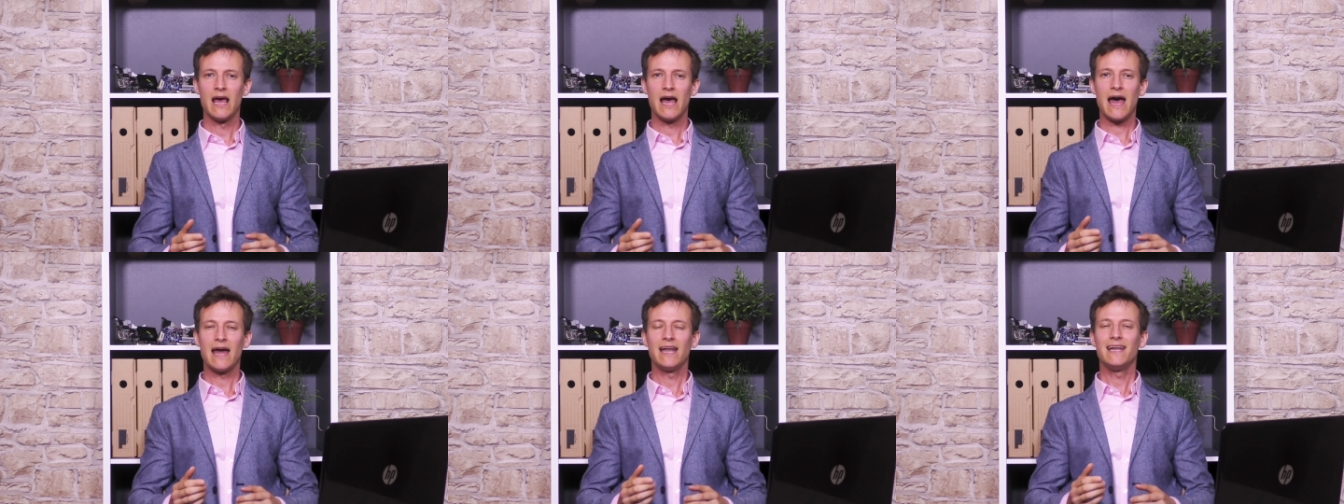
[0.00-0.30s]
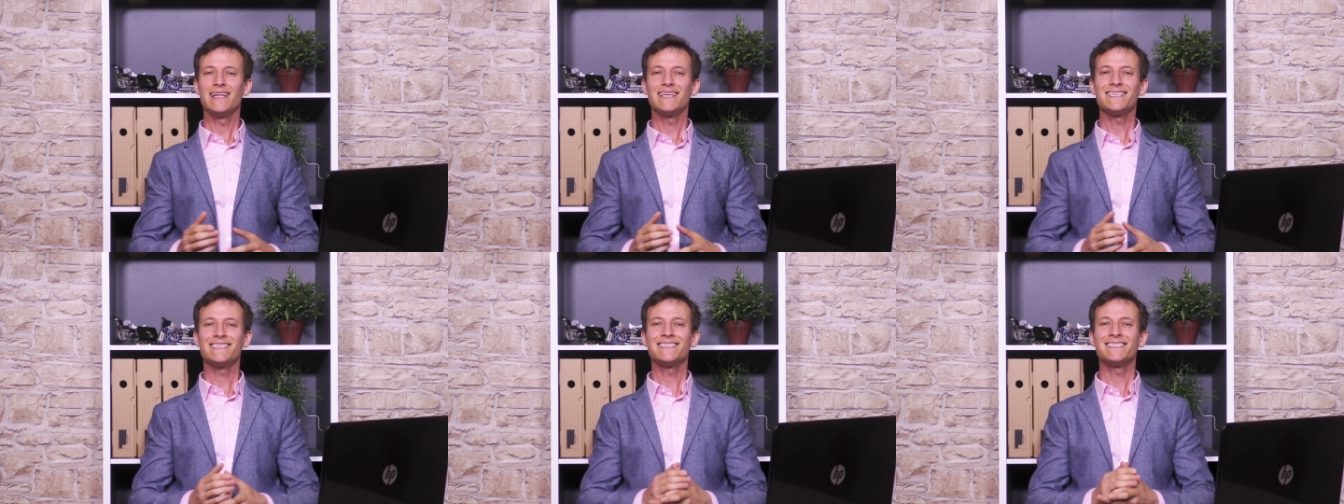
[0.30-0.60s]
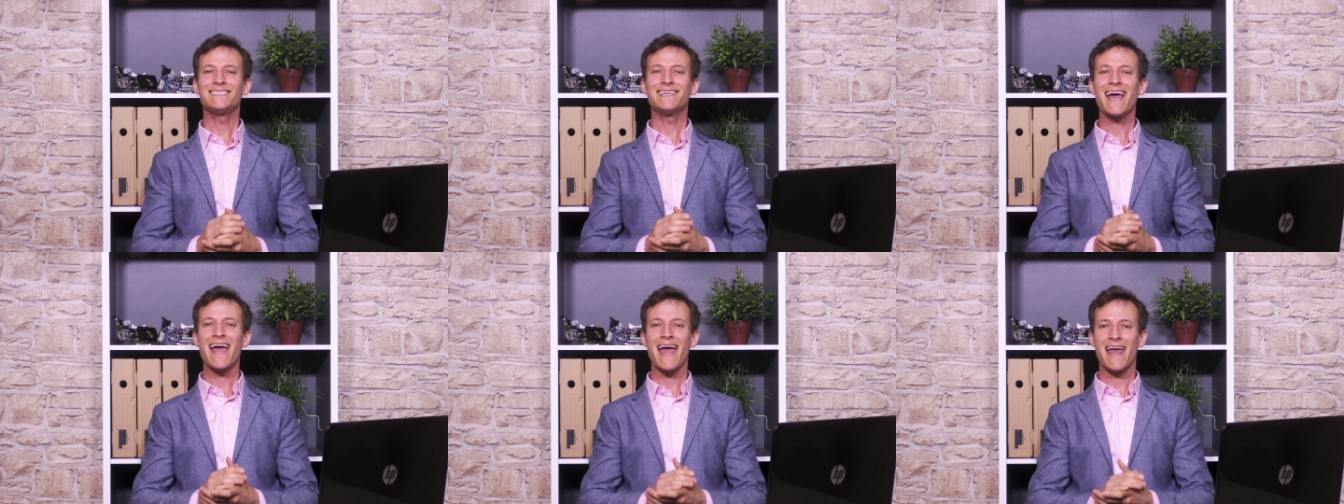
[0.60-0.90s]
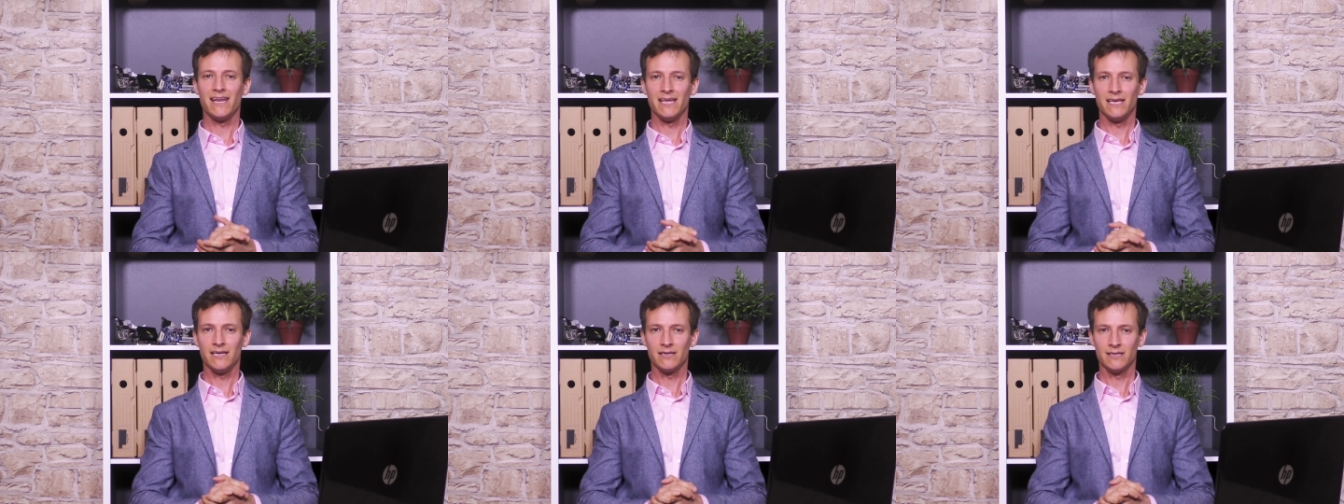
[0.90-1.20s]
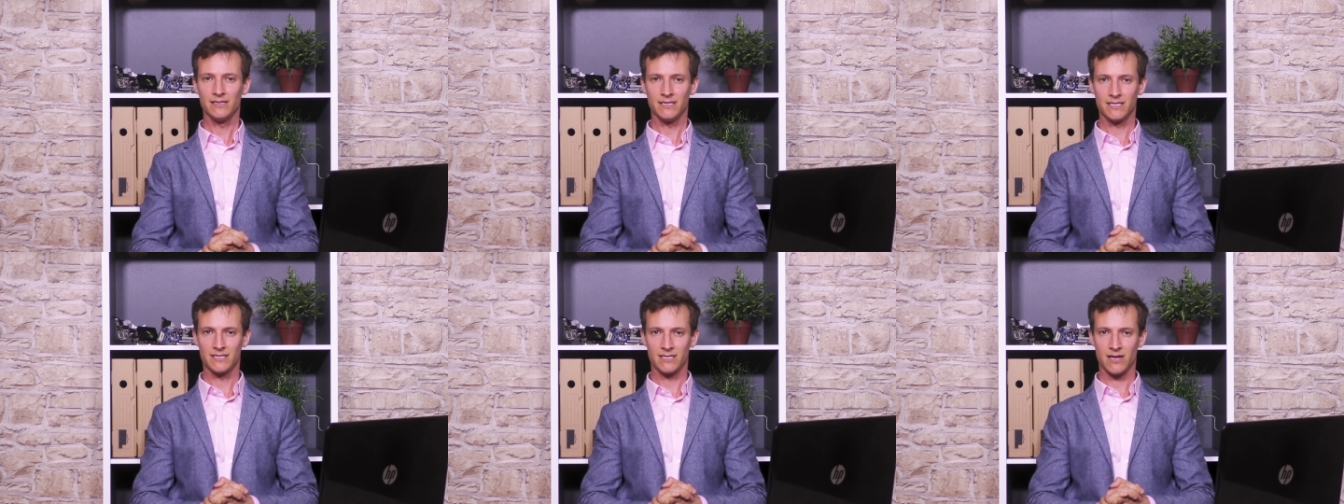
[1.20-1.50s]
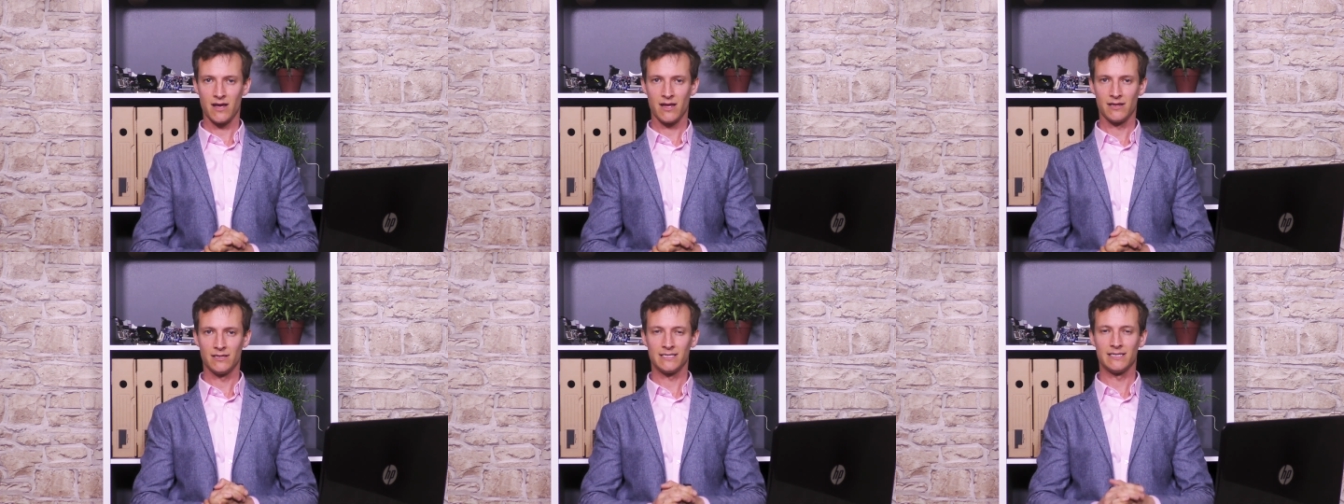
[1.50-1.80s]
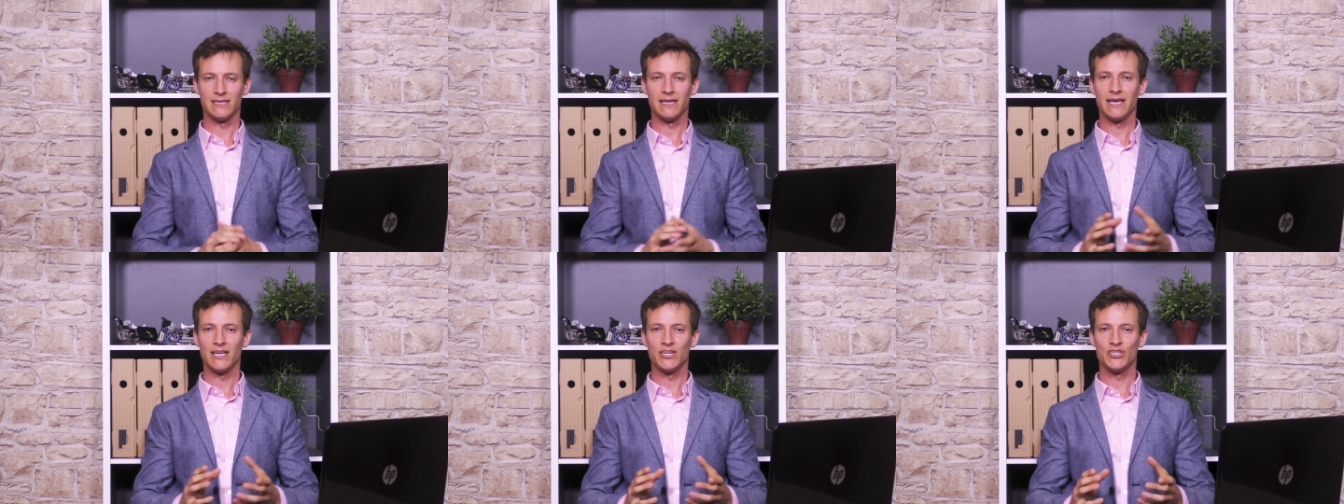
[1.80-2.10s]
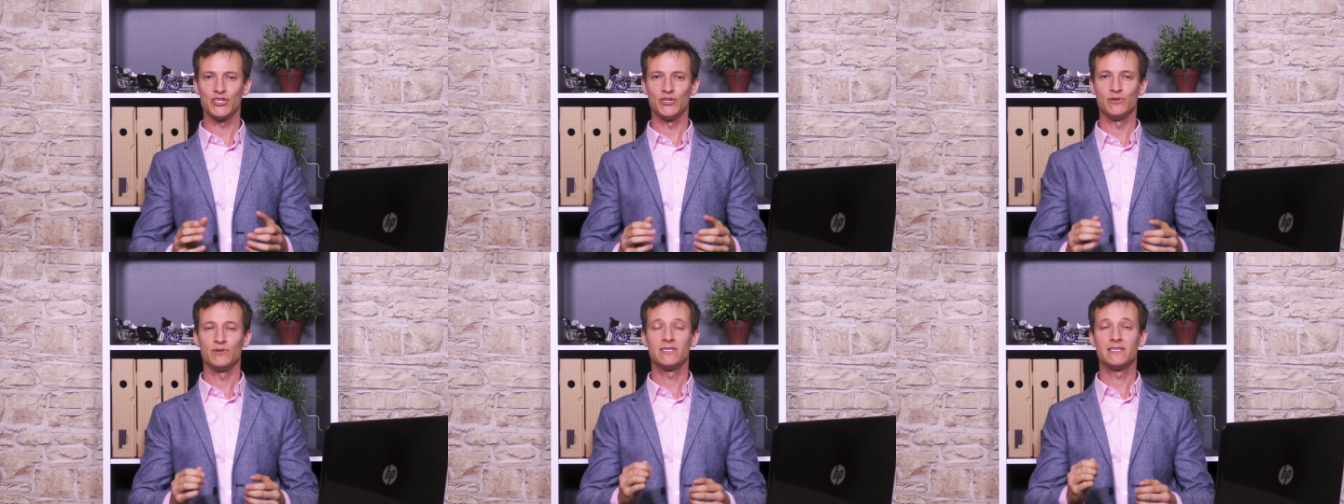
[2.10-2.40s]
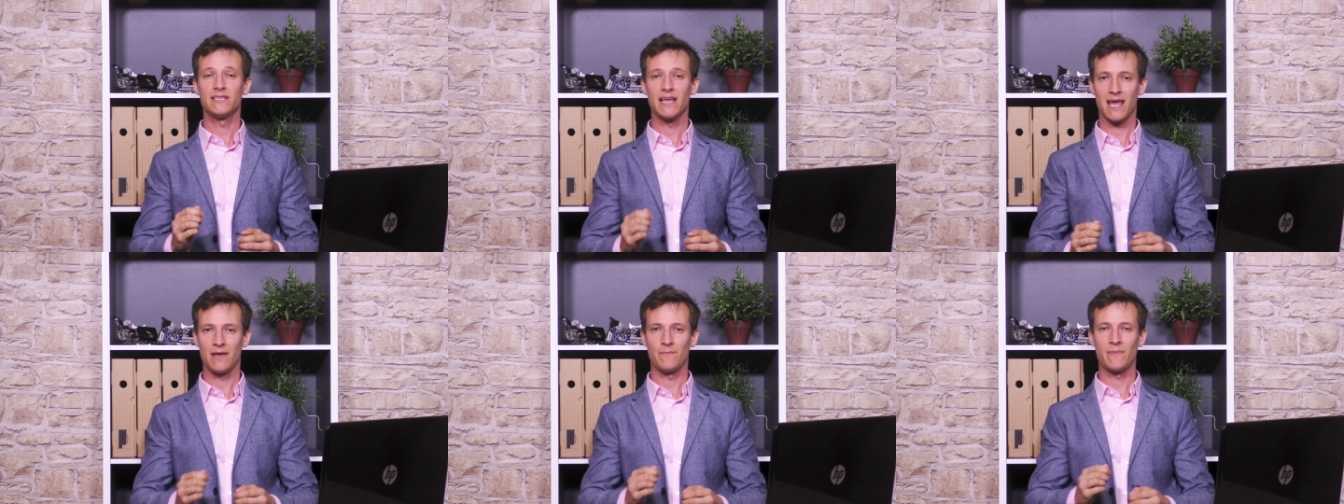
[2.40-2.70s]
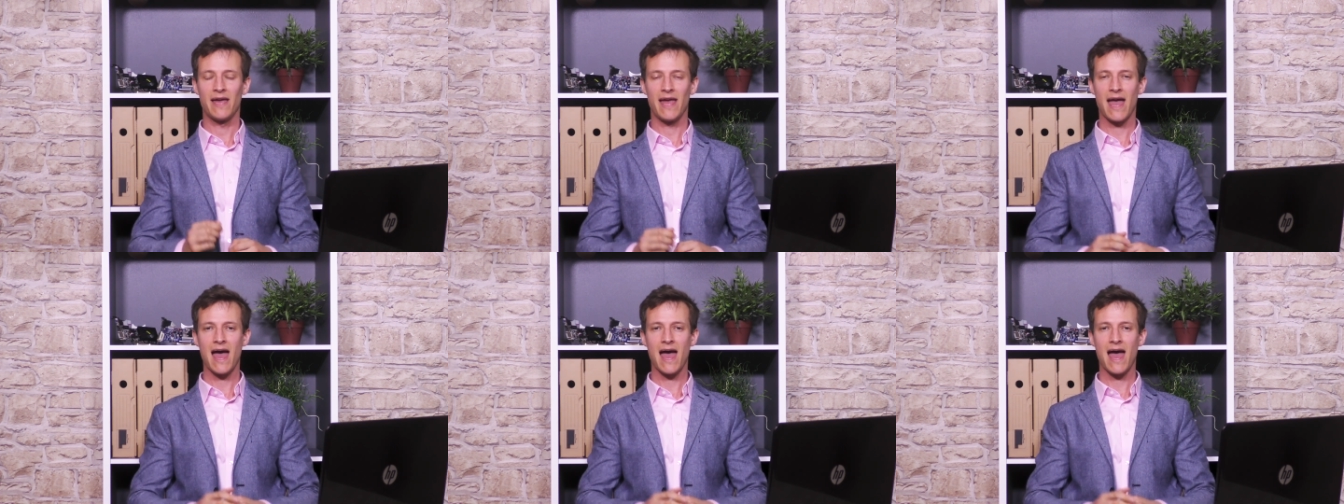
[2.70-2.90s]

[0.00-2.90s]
and listen to any concerns and issues they may